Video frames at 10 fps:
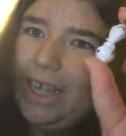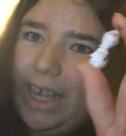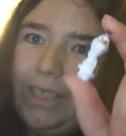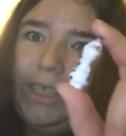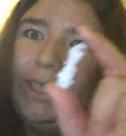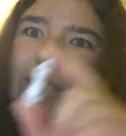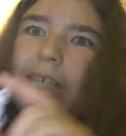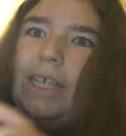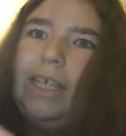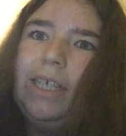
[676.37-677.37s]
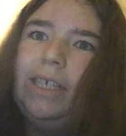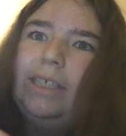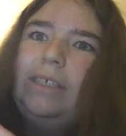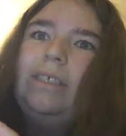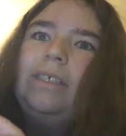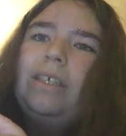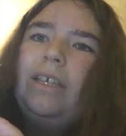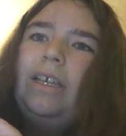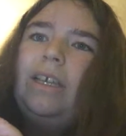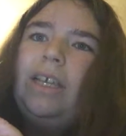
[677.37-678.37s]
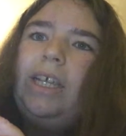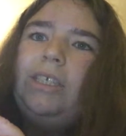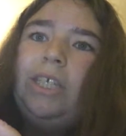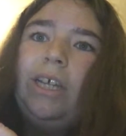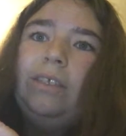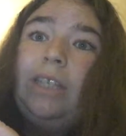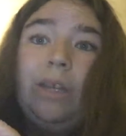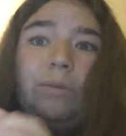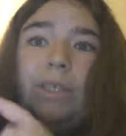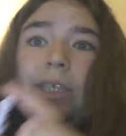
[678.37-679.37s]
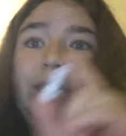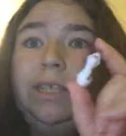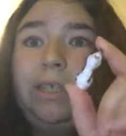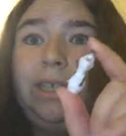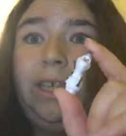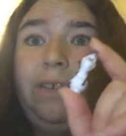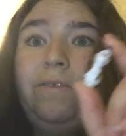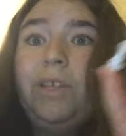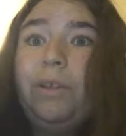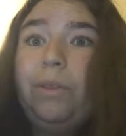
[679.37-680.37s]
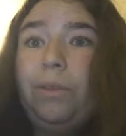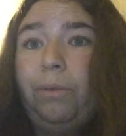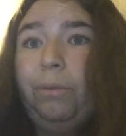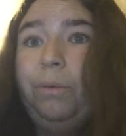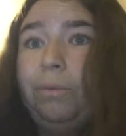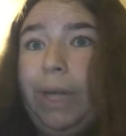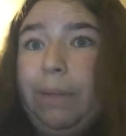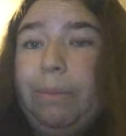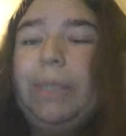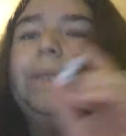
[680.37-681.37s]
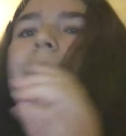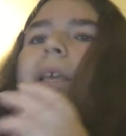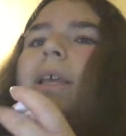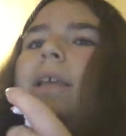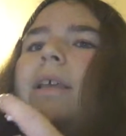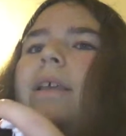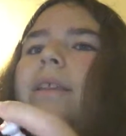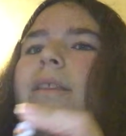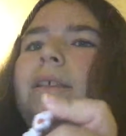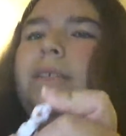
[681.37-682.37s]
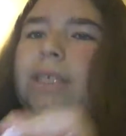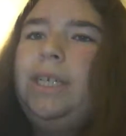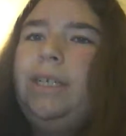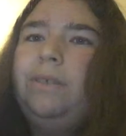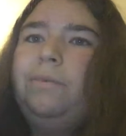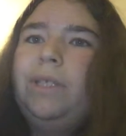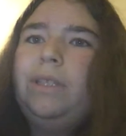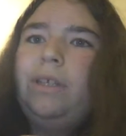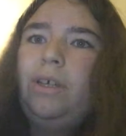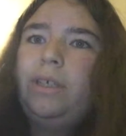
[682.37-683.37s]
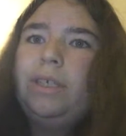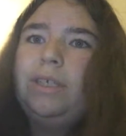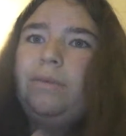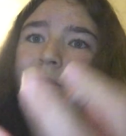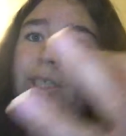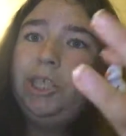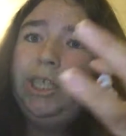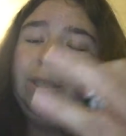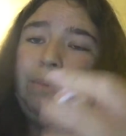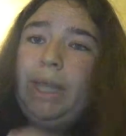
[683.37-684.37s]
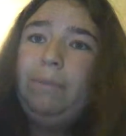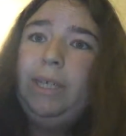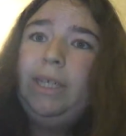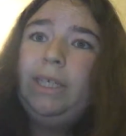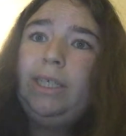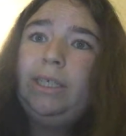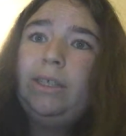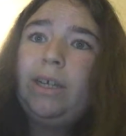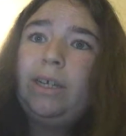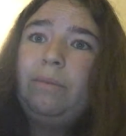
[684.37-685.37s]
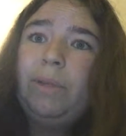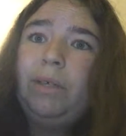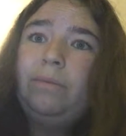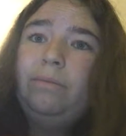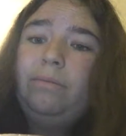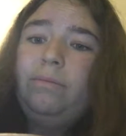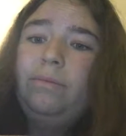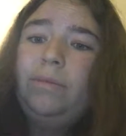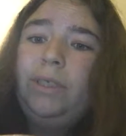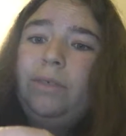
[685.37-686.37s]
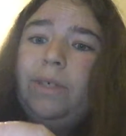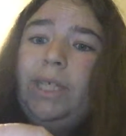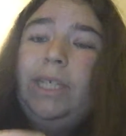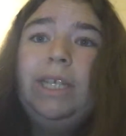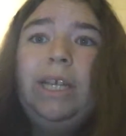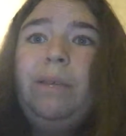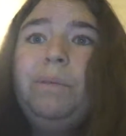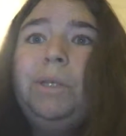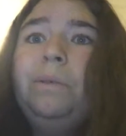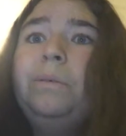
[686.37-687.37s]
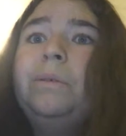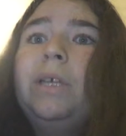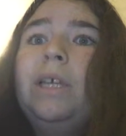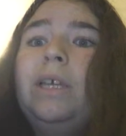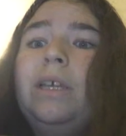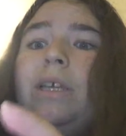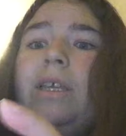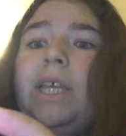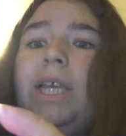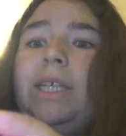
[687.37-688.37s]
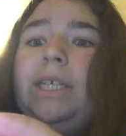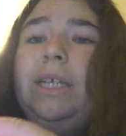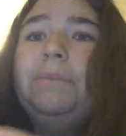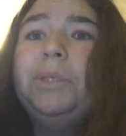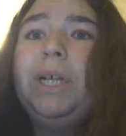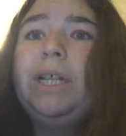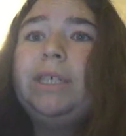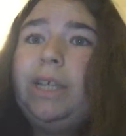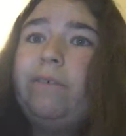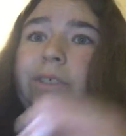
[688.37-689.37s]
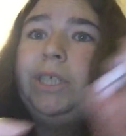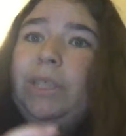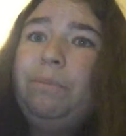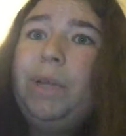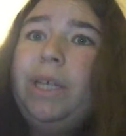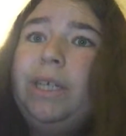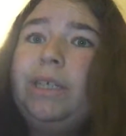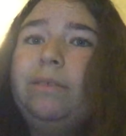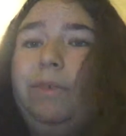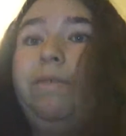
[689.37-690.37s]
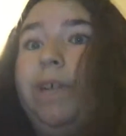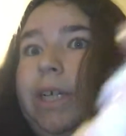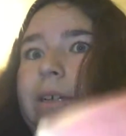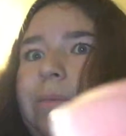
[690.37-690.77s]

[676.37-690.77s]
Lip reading: Alice is a child that was conceived through rape, the scene with Hook when she's a baby and he's talking about, you know, I need to name you, and he names her Alice after his mother, and we find